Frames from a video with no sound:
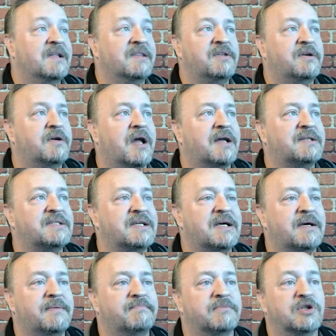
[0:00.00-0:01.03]
They're not
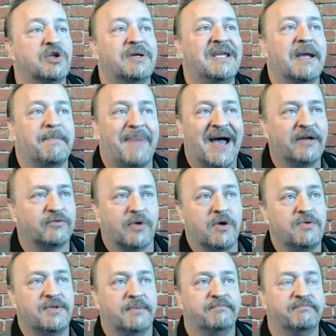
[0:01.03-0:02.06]
uh, looking at bad
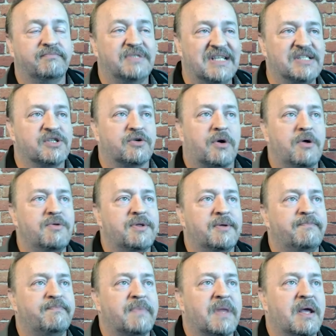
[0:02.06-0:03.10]
growth, decent growth.
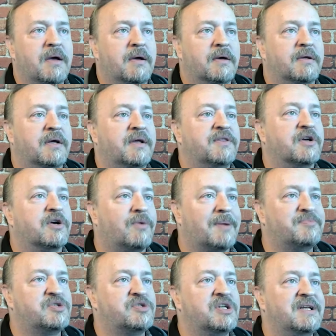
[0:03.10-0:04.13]
Uh, the
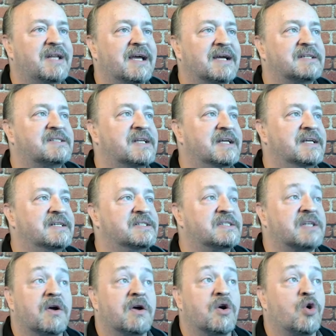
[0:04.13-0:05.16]
corruption index
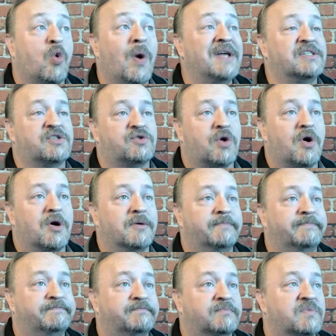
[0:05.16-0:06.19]
is quite strong.
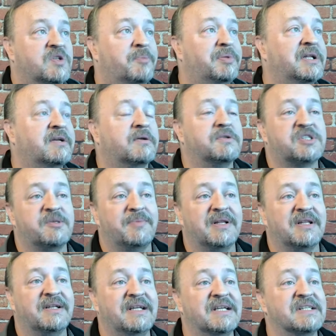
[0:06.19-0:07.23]
The political
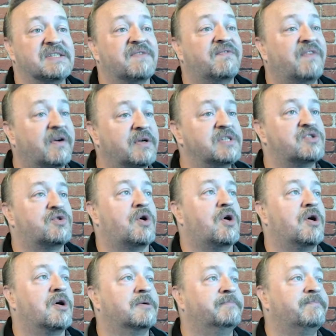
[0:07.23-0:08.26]
stability is very
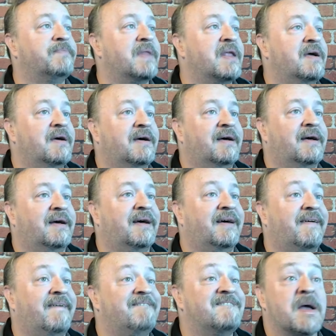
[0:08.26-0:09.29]
strong.
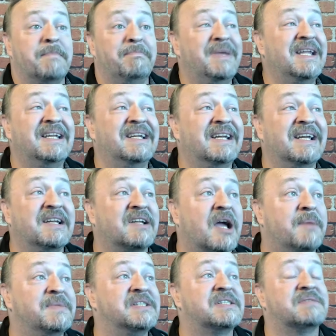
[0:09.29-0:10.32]
Uh, median
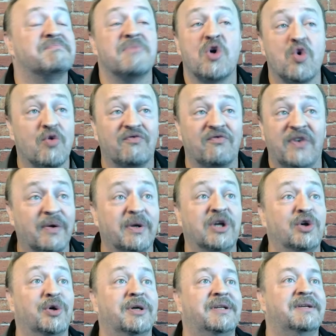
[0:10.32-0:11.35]
income is very
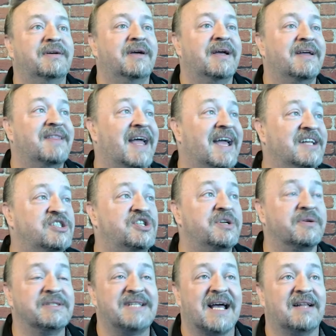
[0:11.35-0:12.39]
good.
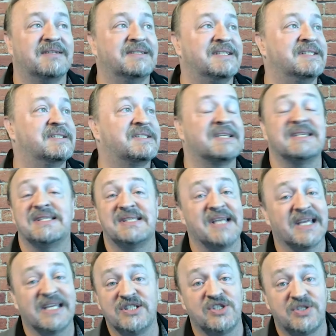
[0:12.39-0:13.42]
Engineering talent is
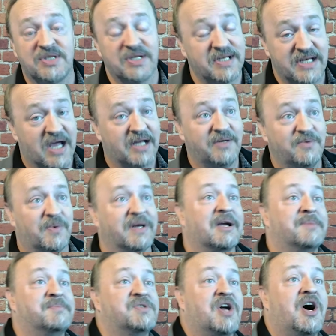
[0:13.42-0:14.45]
second to none when it
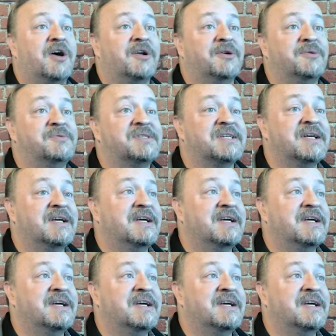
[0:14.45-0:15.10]
comes to autos.